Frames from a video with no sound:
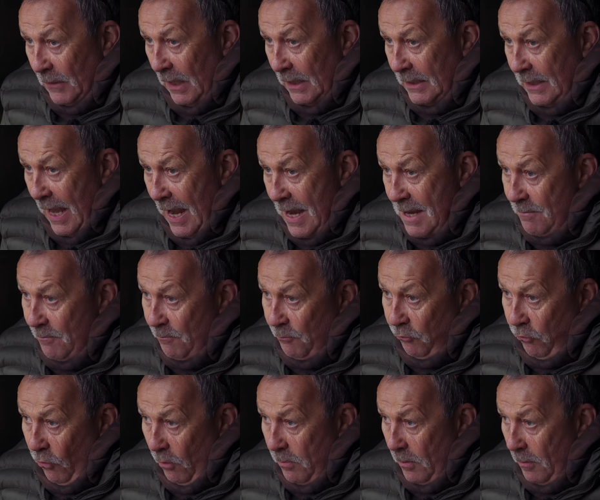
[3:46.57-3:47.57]
again,
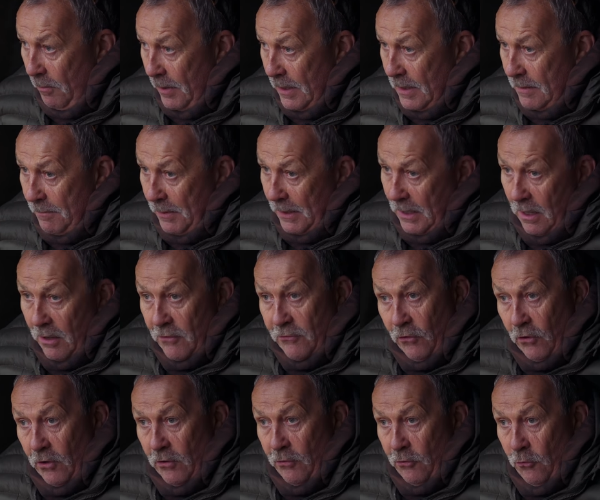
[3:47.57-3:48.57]
probably
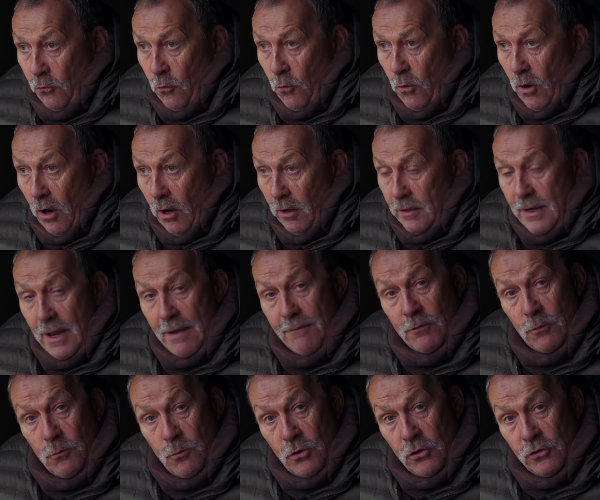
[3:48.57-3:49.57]
because I thought I
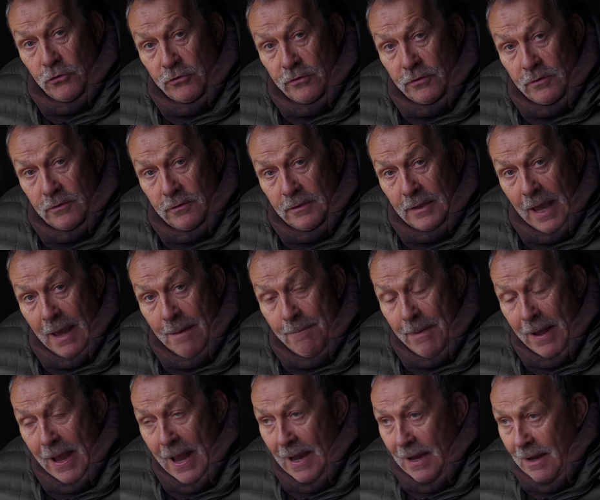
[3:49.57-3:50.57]
never would
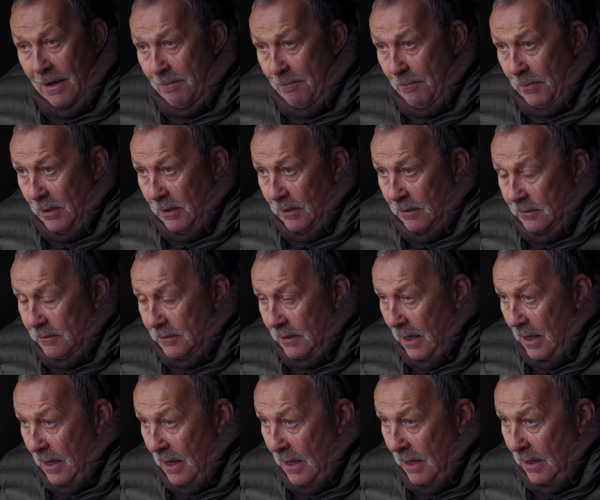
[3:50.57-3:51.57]
get back, but
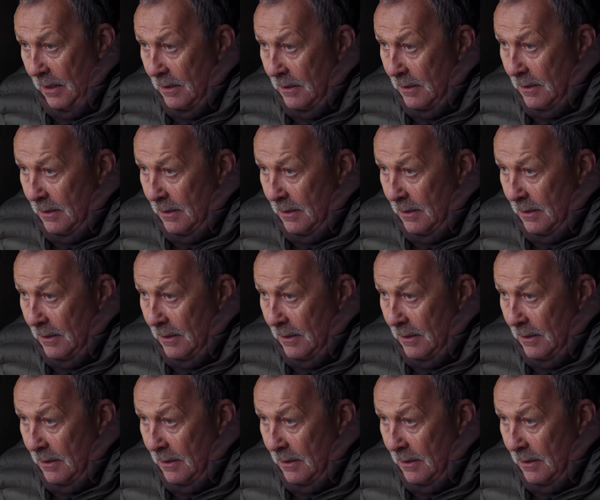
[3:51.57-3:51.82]
uh,